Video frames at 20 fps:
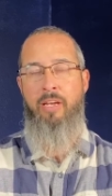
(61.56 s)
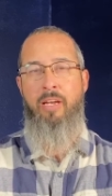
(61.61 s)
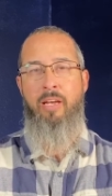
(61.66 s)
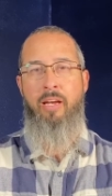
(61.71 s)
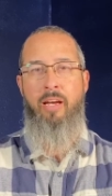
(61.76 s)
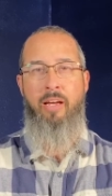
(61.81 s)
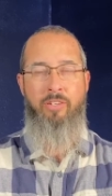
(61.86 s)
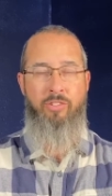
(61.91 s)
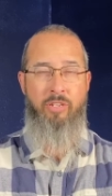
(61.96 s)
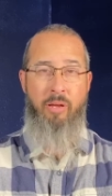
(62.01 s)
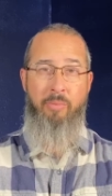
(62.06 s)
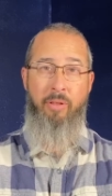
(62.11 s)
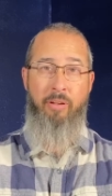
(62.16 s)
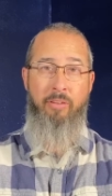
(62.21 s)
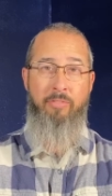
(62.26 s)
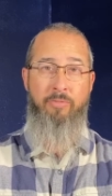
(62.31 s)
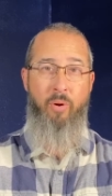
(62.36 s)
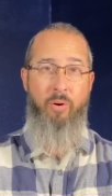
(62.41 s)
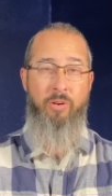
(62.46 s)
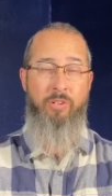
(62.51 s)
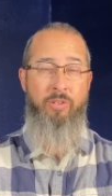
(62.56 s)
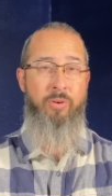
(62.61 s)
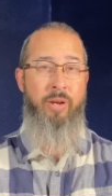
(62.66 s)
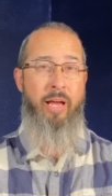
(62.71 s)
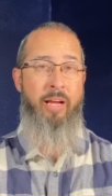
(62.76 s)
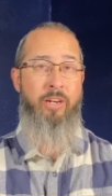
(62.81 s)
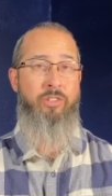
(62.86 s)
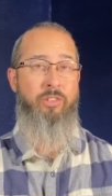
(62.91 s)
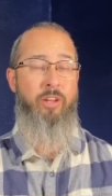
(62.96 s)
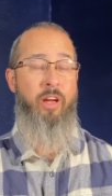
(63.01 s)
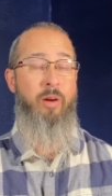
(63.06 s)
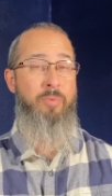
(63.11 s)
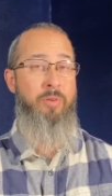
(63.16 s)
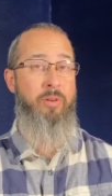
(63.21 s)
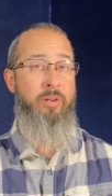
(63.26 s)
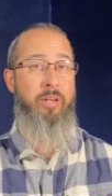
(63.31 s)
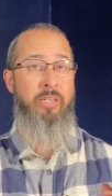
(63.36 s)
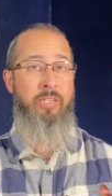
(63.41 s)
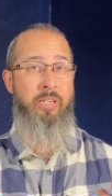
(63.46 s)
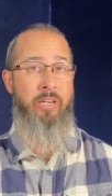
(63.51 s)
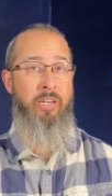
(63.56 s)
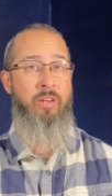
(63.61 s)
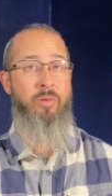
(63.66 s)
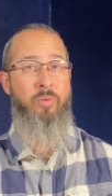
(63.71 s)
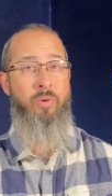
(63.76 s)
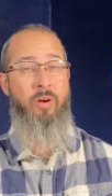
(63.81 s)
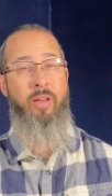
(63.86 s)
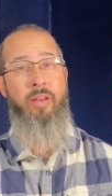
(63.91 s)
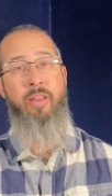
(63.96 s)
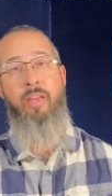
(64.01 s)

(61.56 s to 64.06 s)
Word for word: Uh, so I'm looking forward to it, actually. I hope you'll continue on